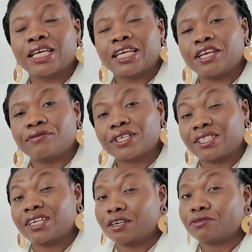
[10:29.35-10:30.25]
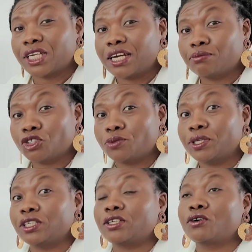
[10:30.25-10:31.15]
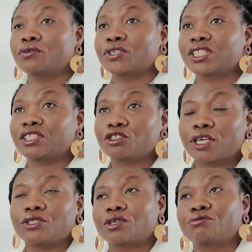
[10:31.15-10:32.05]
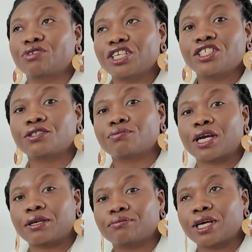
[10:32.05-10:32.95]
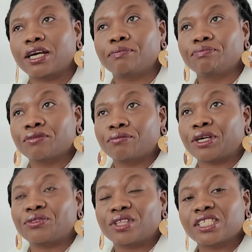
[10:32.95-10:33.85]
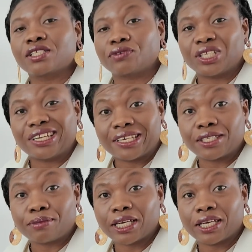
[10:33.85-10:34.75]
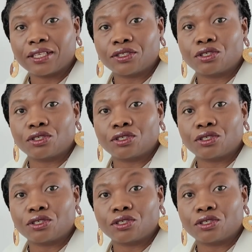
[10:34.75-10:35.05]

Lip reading: if I still have time to spend in the office, I try to arrange my things for the next market.